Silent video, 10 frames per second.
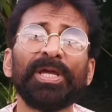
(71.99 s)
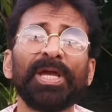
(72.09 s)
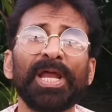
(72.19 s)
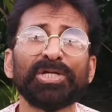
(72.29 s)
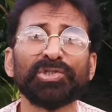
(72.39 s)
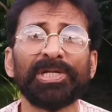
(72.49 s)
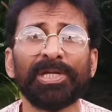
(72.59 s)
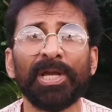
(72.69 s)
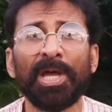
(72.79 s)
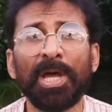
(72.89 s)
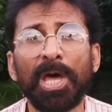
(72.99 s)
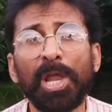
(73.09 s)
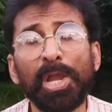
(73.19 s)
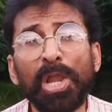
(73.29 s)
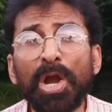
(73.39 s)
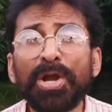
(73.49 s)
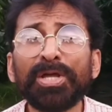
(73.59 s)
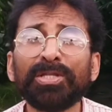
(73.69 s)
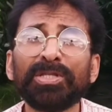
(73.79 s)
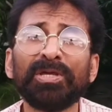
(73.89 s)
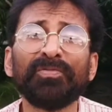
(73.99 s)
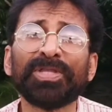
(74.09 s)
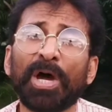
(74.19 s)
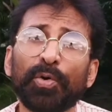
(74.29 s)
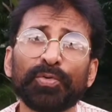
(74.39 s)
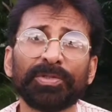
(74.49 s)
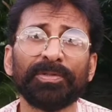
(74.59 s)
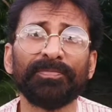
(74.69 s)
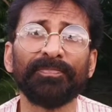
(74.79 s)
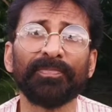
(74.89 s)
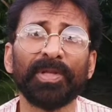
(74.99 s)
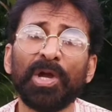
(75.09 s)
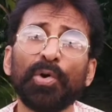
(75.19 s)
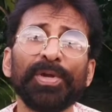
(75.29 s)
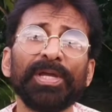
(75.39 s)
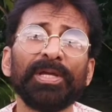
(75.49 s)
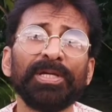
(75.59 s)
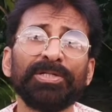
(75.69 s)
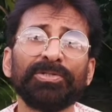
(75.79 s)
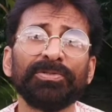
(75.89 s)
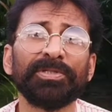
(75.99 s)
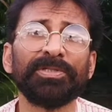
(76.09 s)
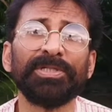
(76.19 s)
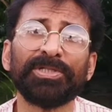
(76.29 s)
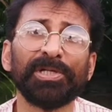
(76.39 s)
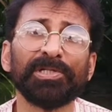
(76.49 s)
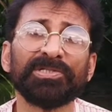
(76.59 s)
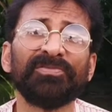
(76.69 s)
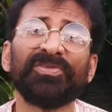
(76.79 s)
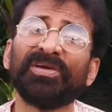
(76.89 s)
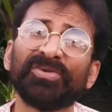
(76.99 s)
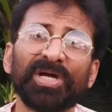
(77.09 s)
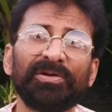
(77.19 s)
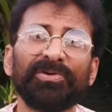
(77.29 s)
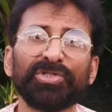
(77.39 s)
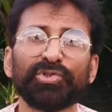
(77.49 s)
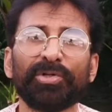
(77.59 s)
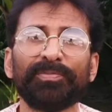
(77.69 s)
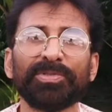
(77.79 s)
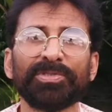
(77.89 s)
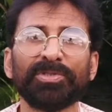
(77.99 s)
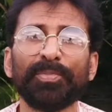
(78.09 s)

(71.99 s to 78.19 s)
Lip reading: They can actually learn Hindi without going into the details of Devanagari scripts.